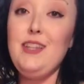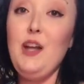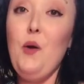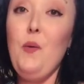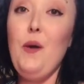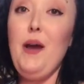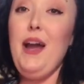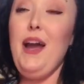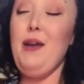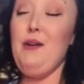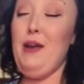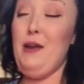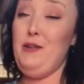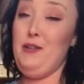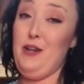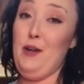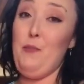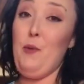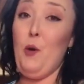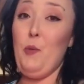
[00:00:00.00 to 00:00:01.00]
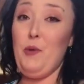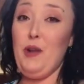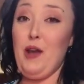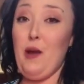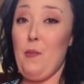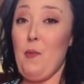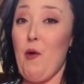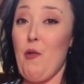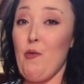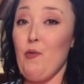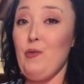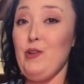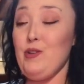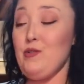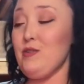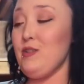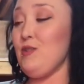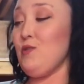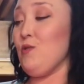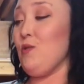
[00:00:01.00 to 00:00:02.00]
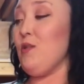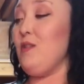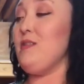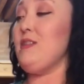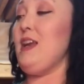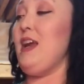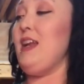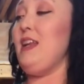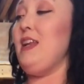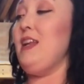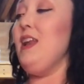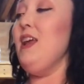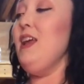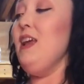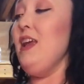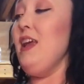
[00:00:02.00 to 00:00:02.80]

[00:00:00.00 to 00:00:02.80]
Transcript: So I ended up opening up all the windows and doors, and it